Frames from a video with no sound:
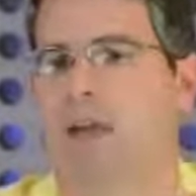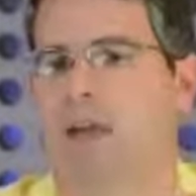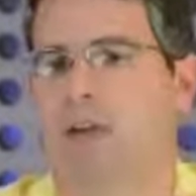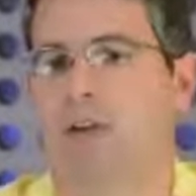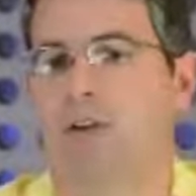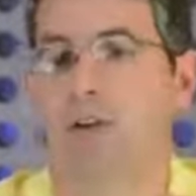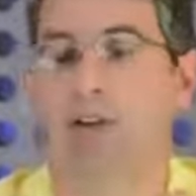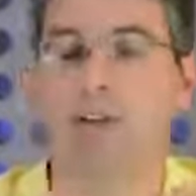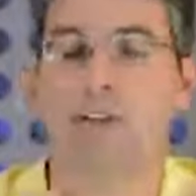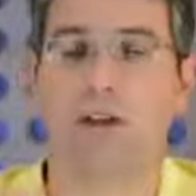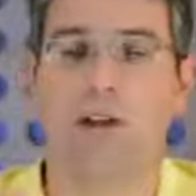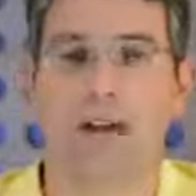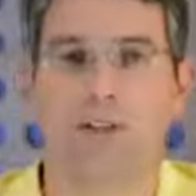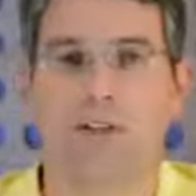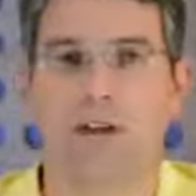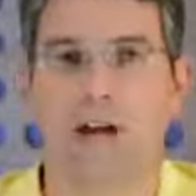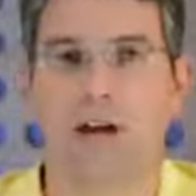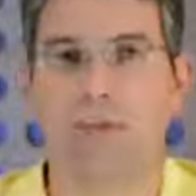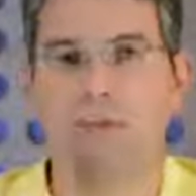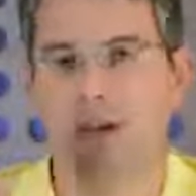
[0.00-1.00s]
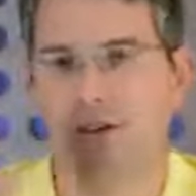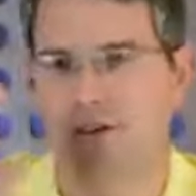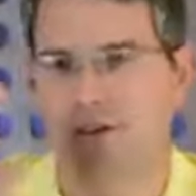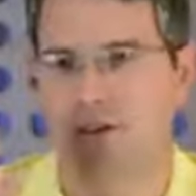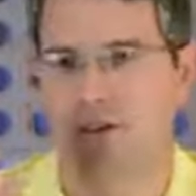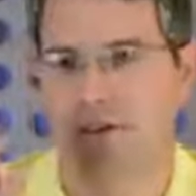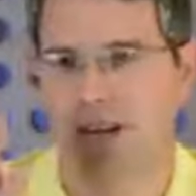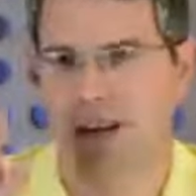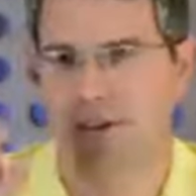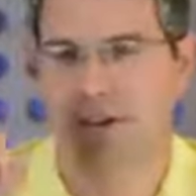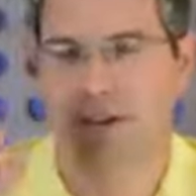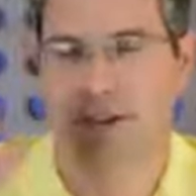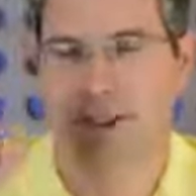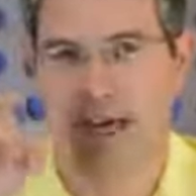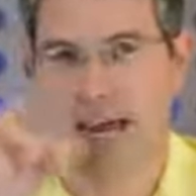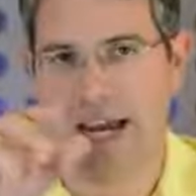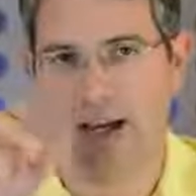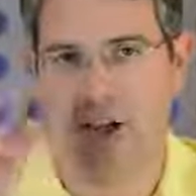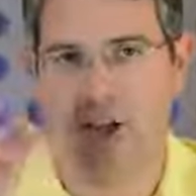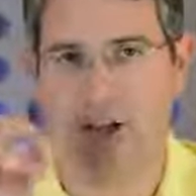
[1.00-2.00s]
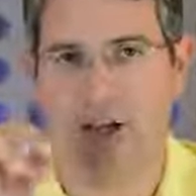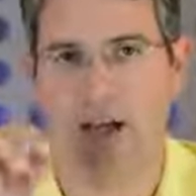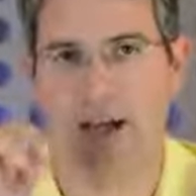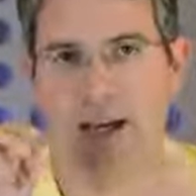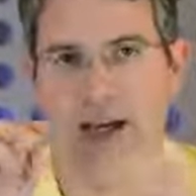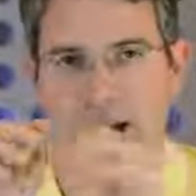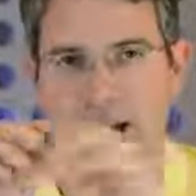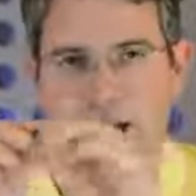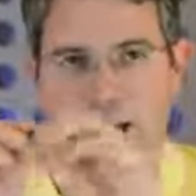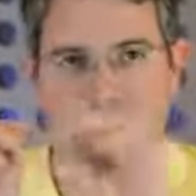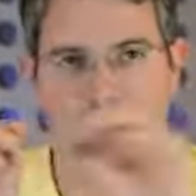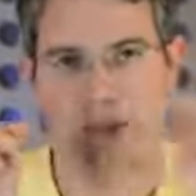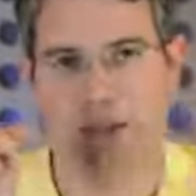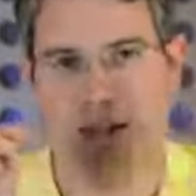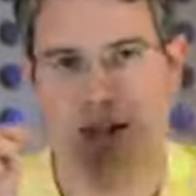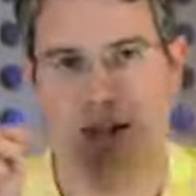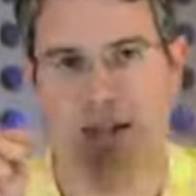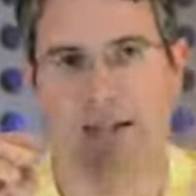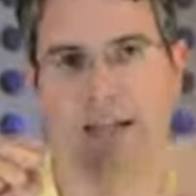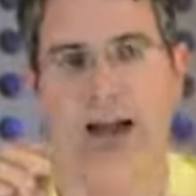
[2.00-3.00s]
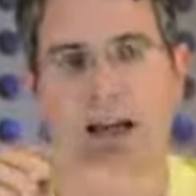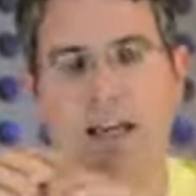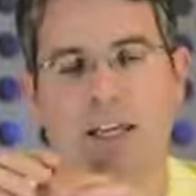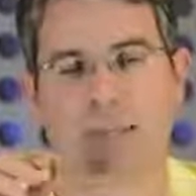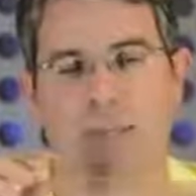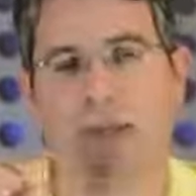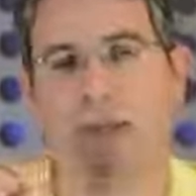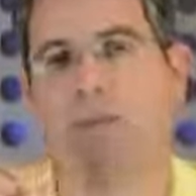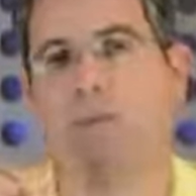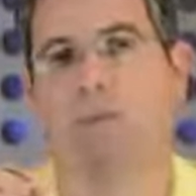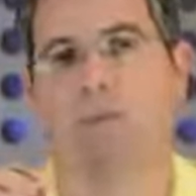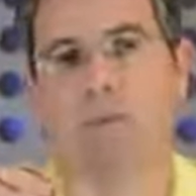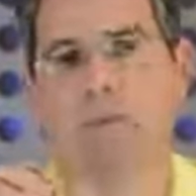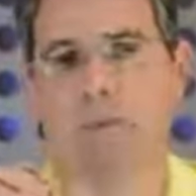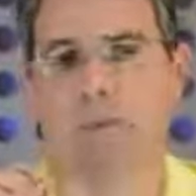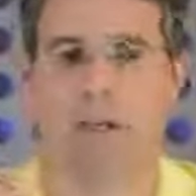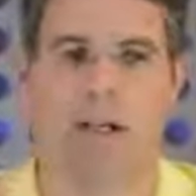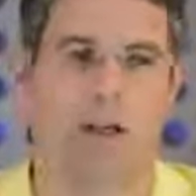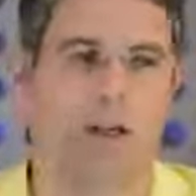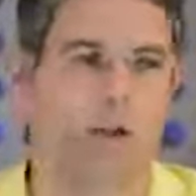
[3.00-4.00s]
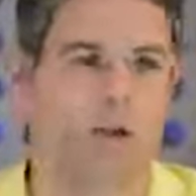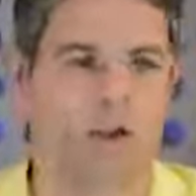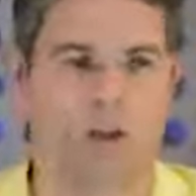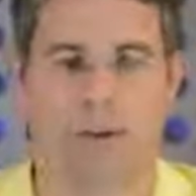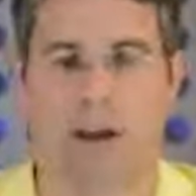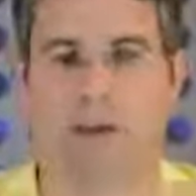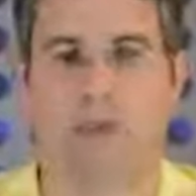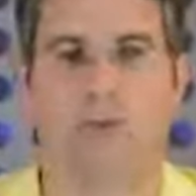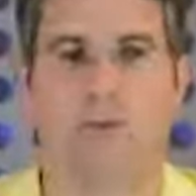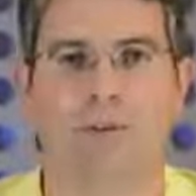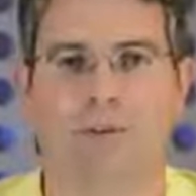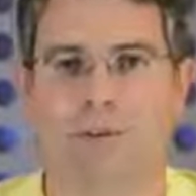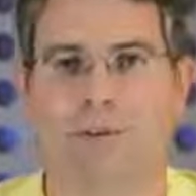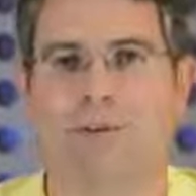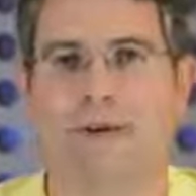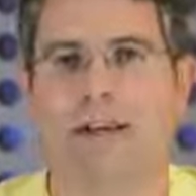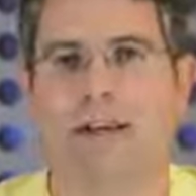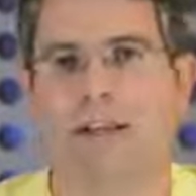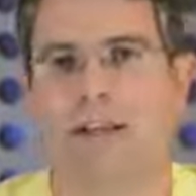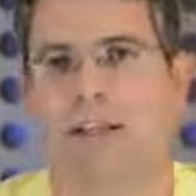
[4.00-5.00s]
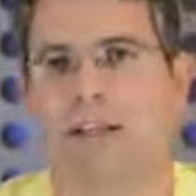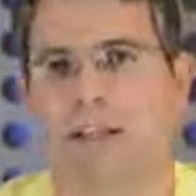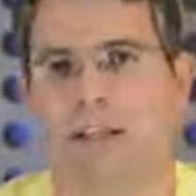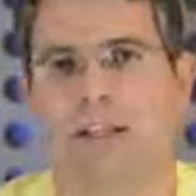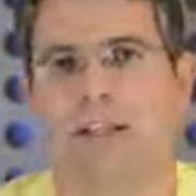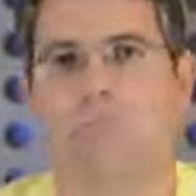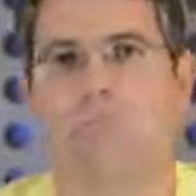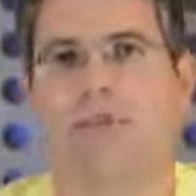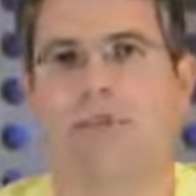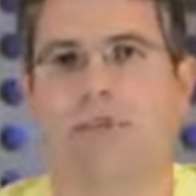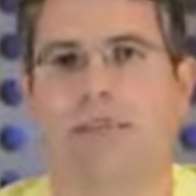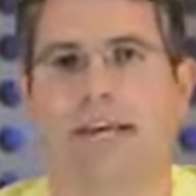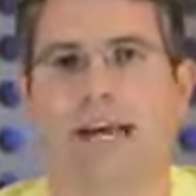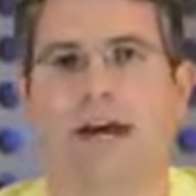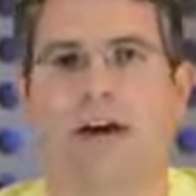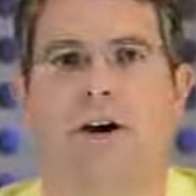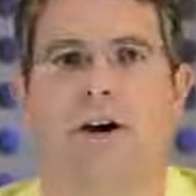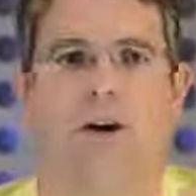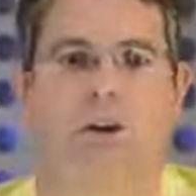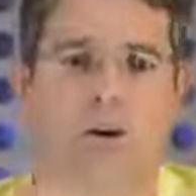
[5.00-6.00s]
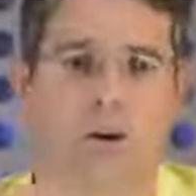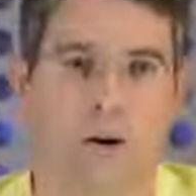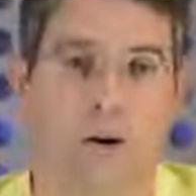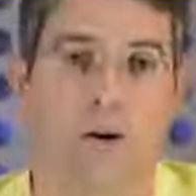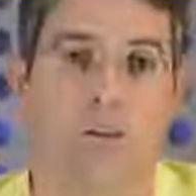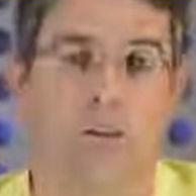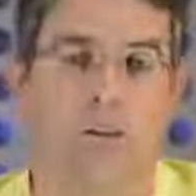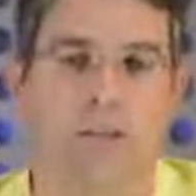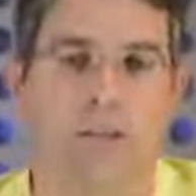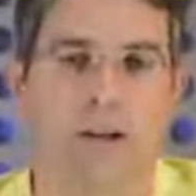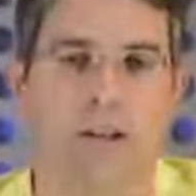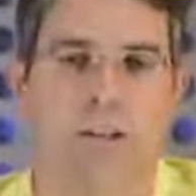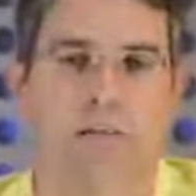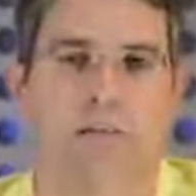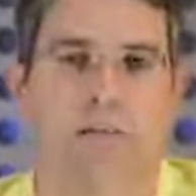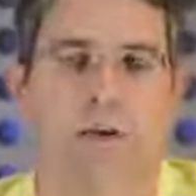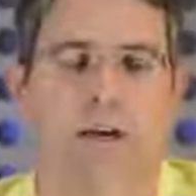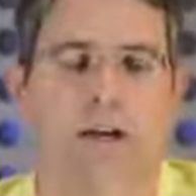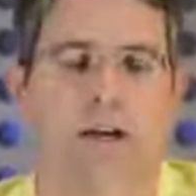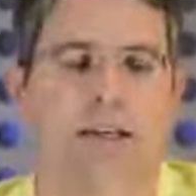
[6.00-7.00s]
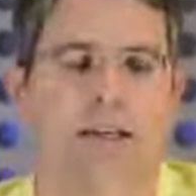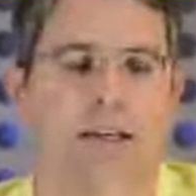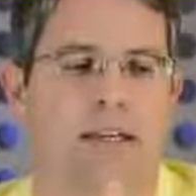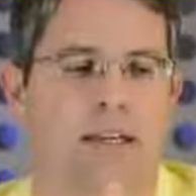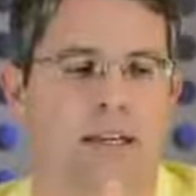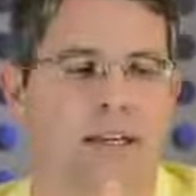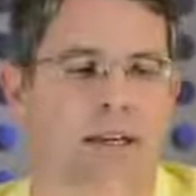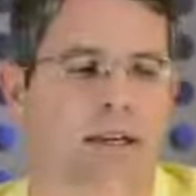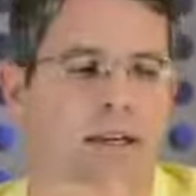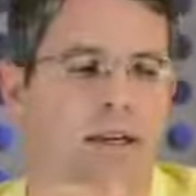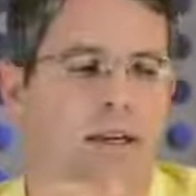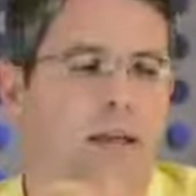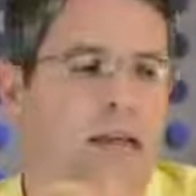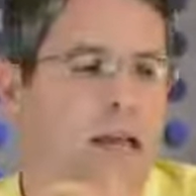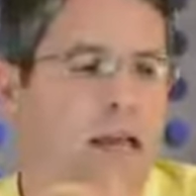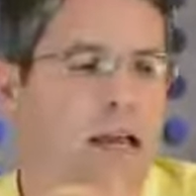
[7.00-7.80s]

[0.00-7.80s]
You can also have comments, you can have a little hash signs, you can document your efforts to try to get links pulled down, or provide some more context there.